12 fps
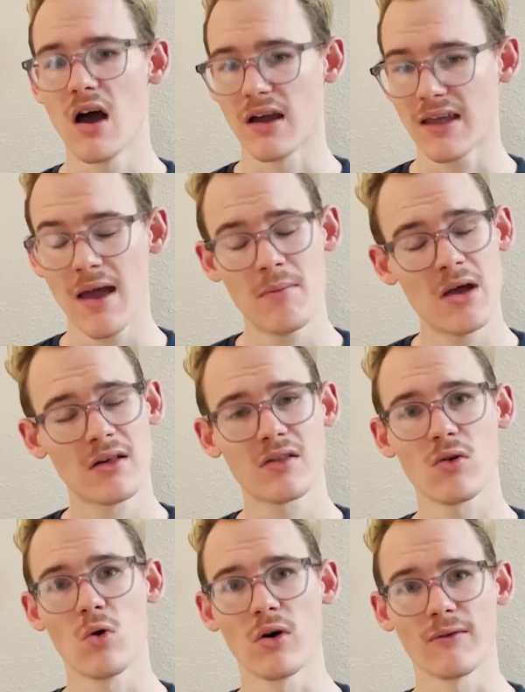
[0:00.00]
a Chemex
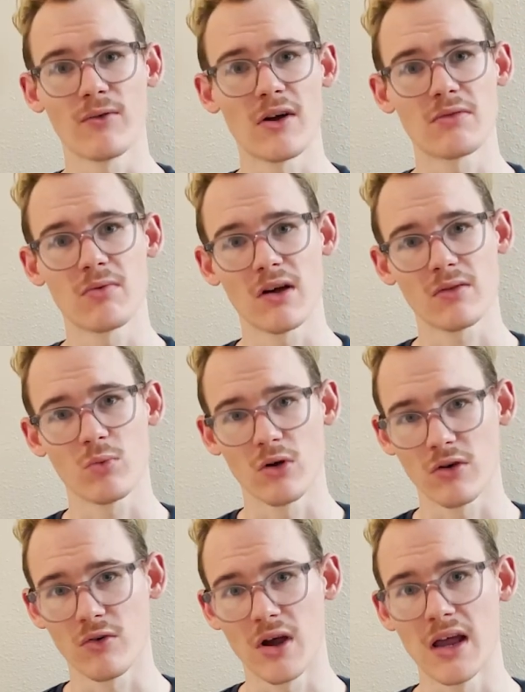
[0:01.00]
or a French press
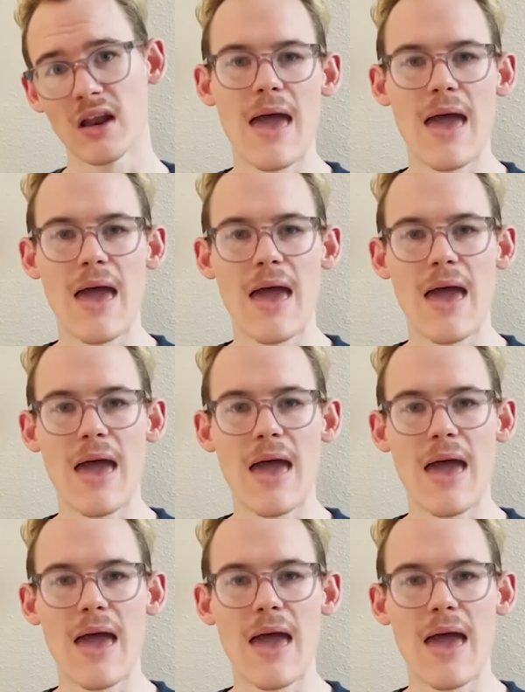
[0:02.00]
work great.